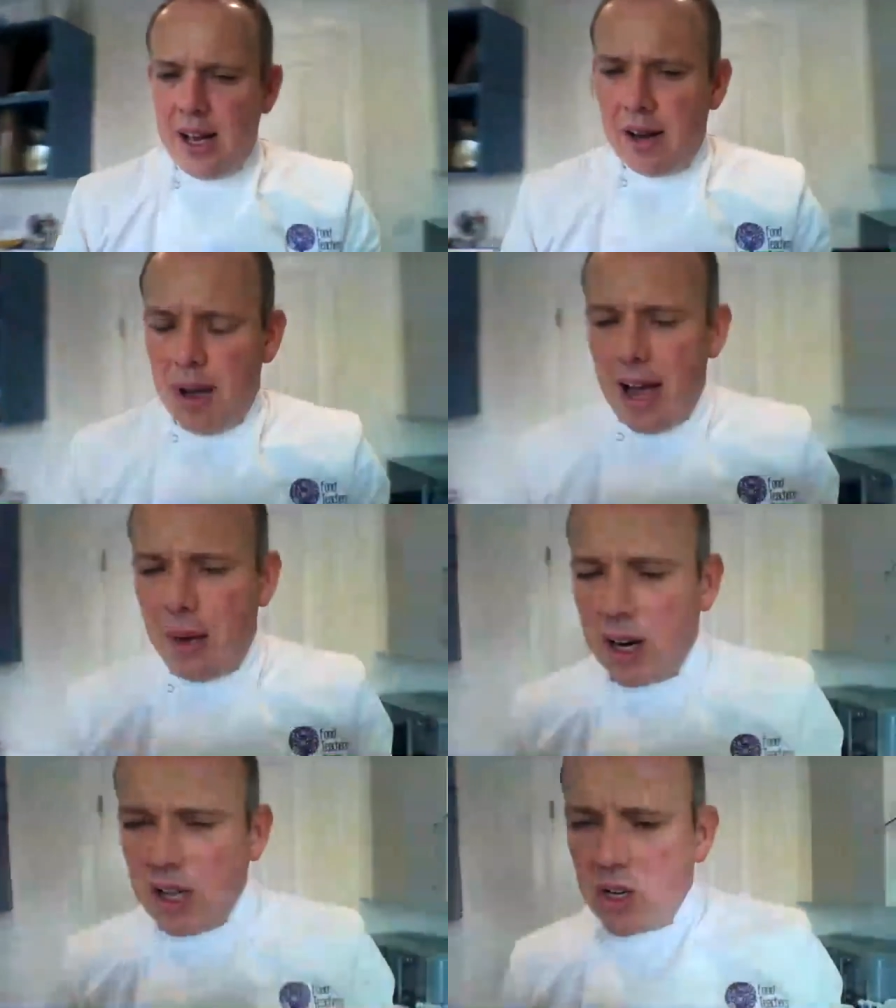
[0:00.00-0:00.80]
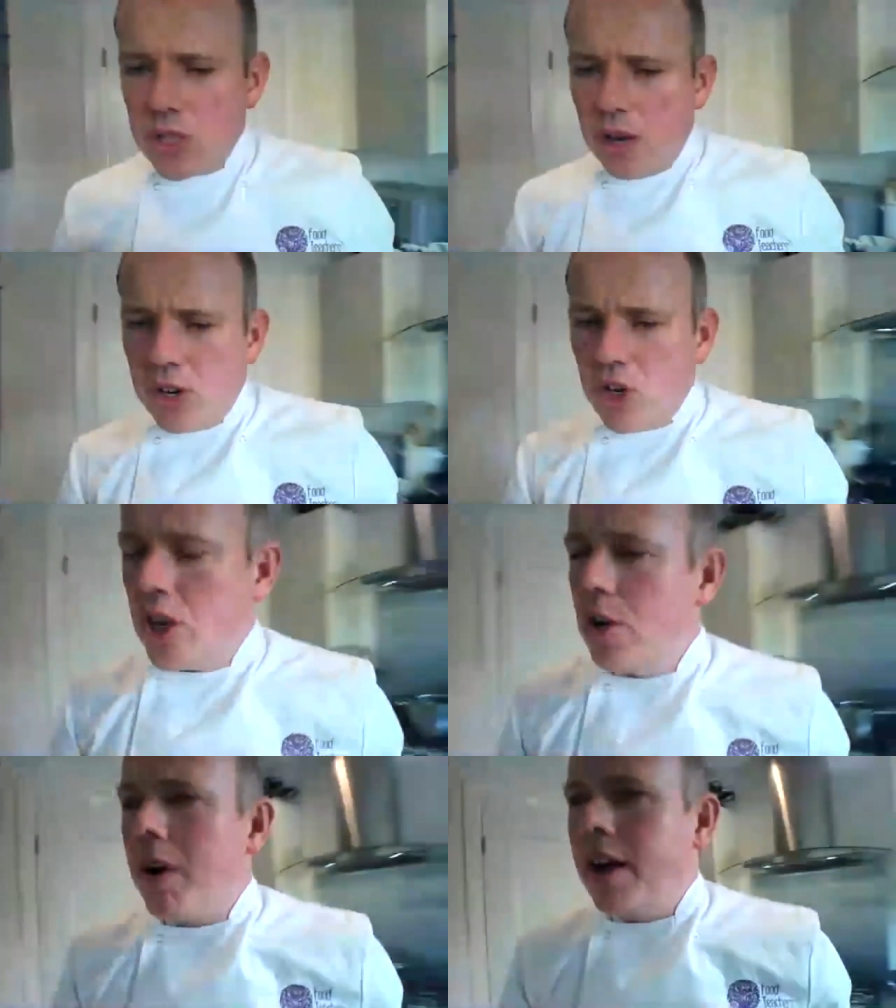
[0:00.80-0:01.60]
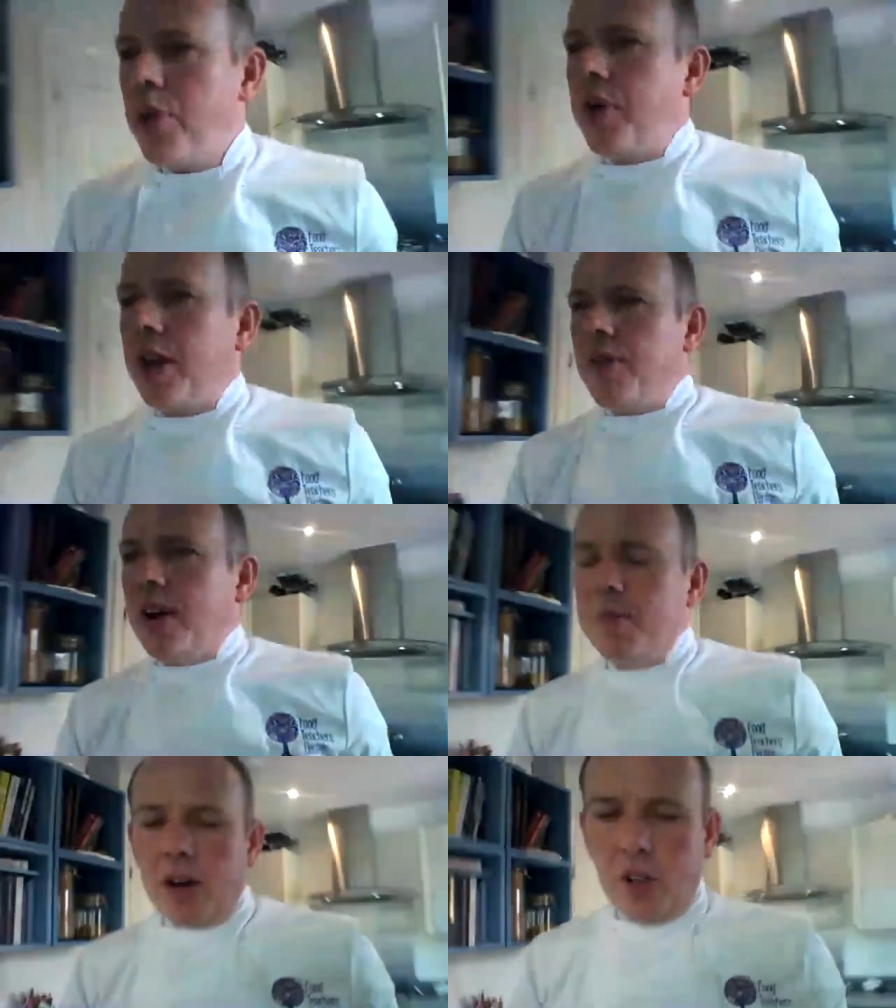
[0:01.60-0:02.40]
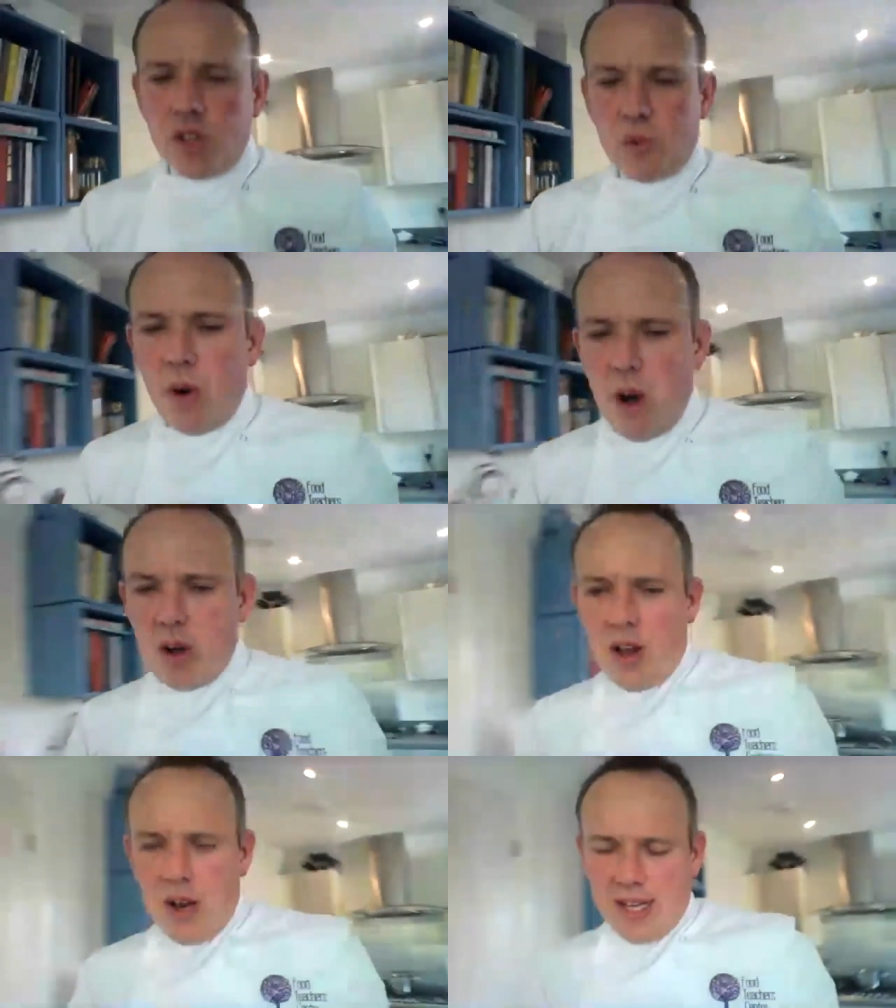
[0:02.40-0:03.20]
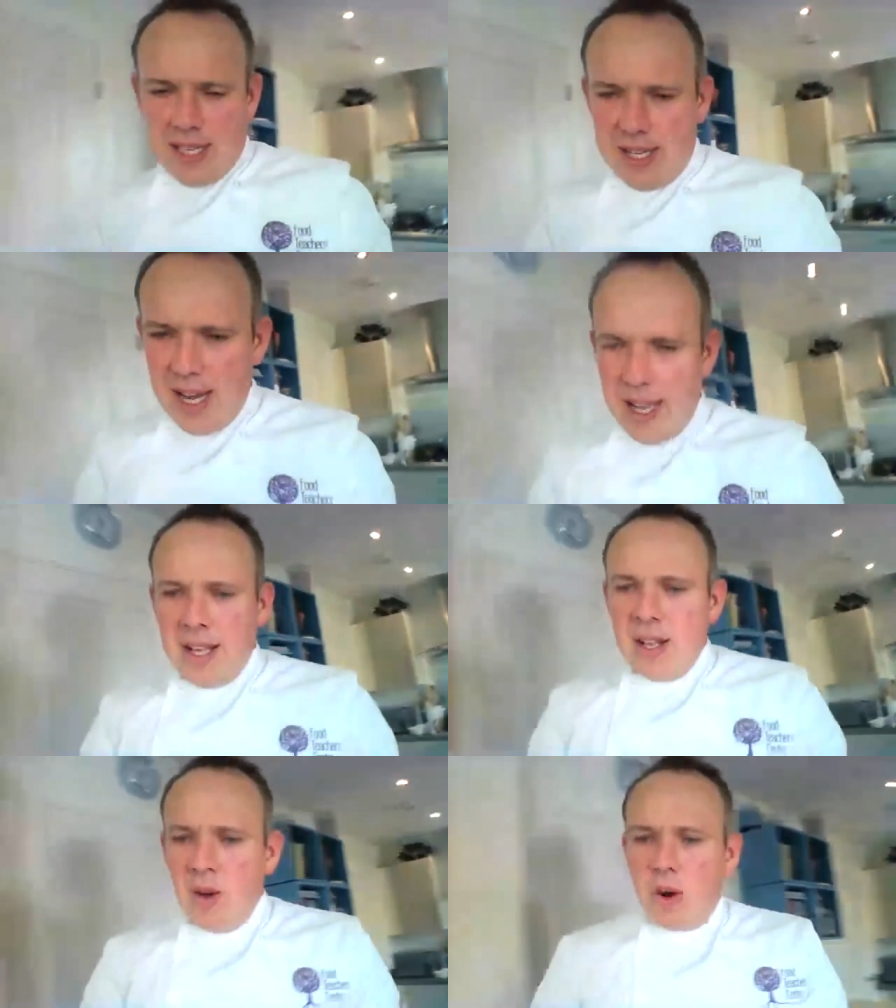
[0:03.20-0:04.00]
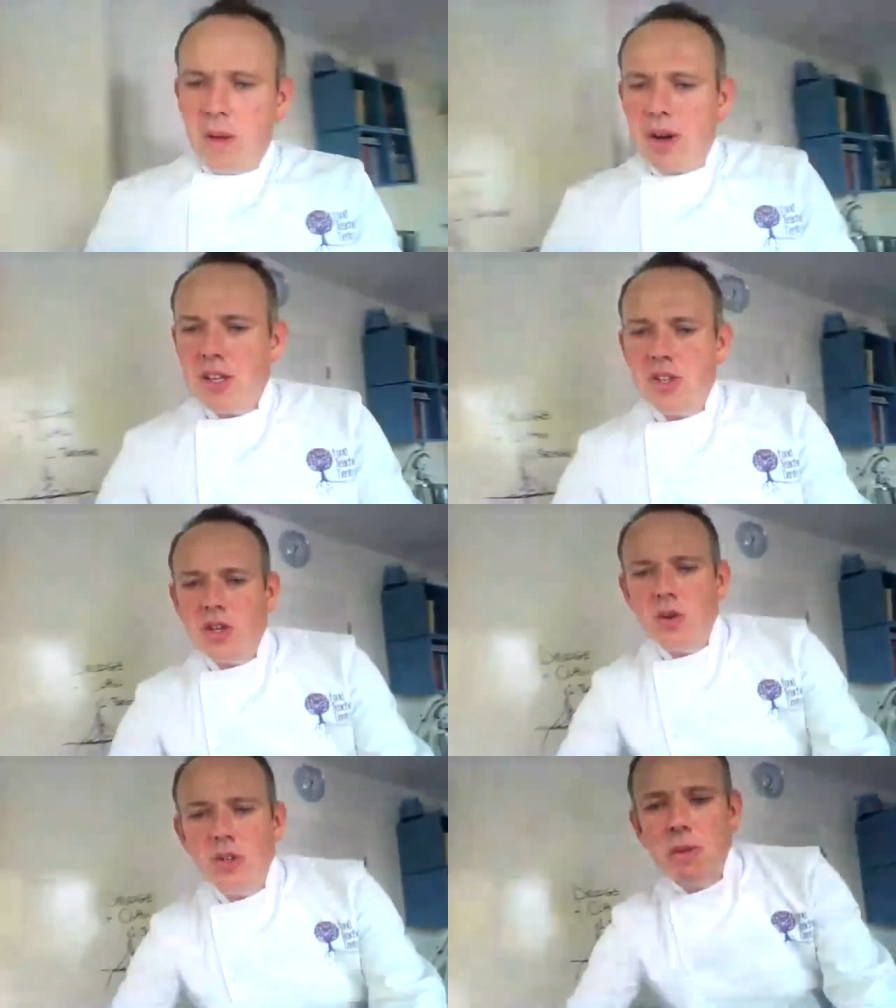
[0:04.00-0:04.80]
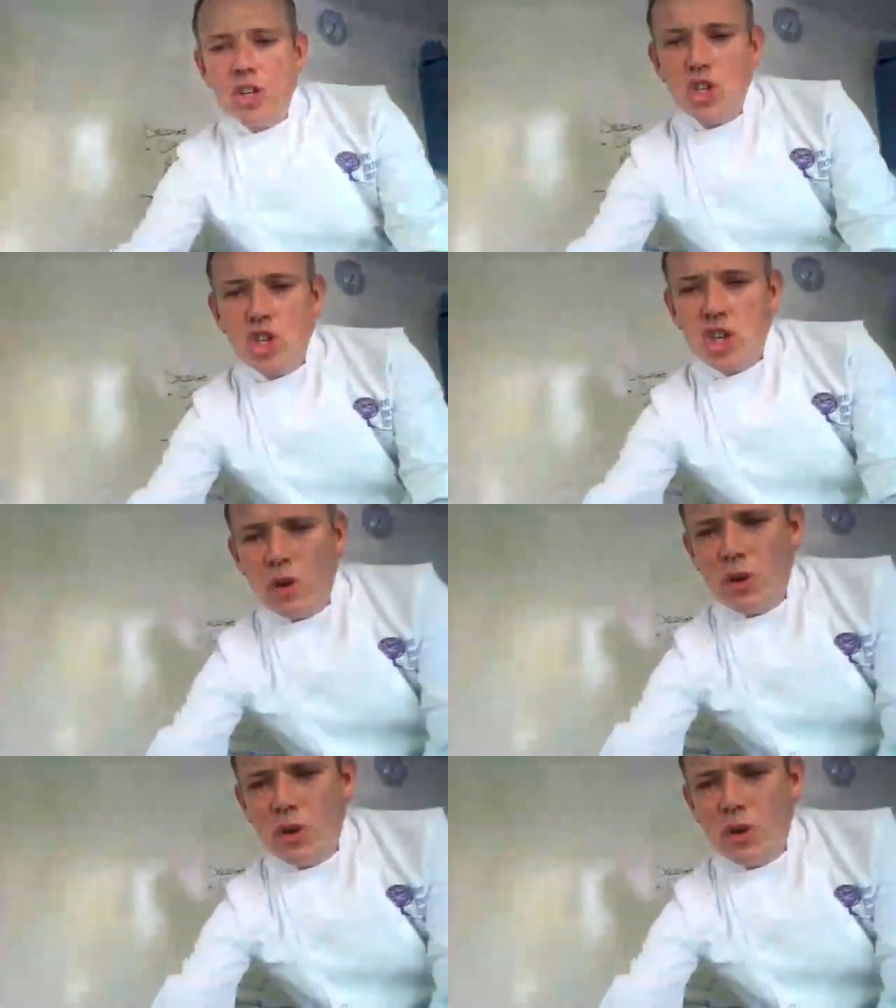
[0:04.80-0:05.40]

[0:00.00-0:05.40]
And I'm going to show you one other thing. In fact, I might not use the wild garlic today. What I might do is I might just show